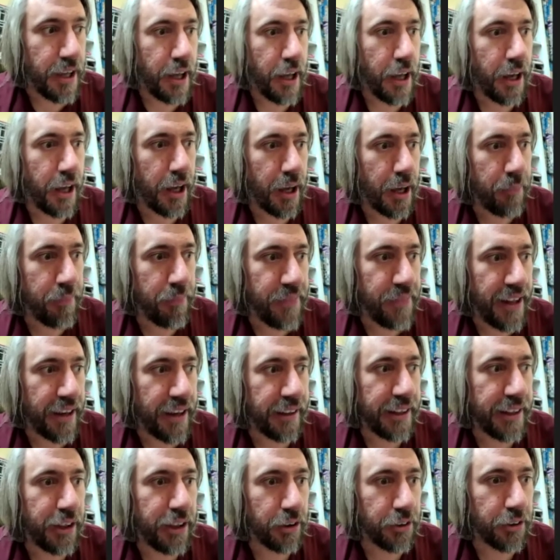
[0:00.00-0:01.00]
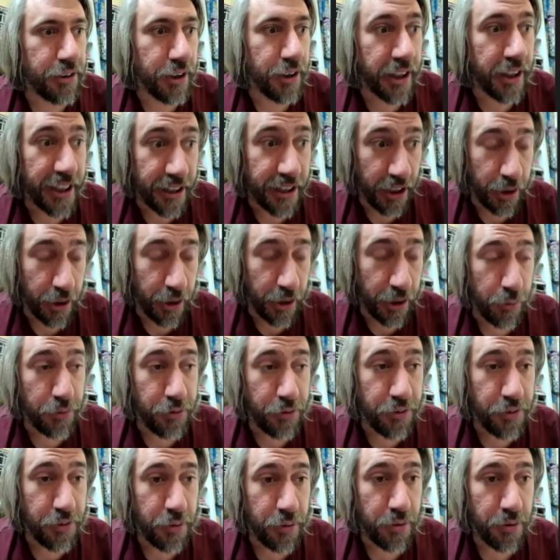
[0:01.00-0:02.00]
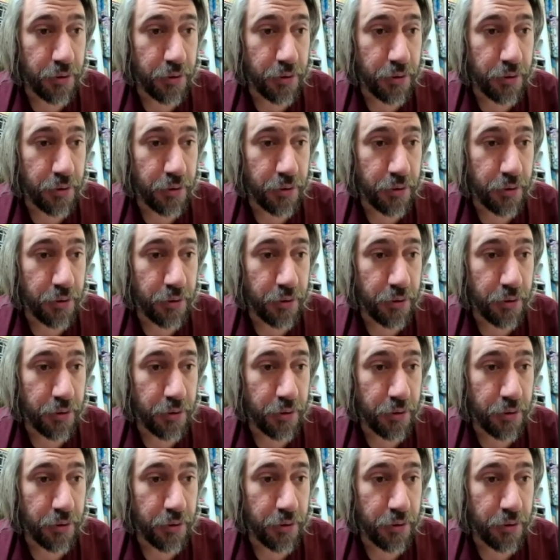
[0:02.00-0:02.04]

Um, then I got diagnosed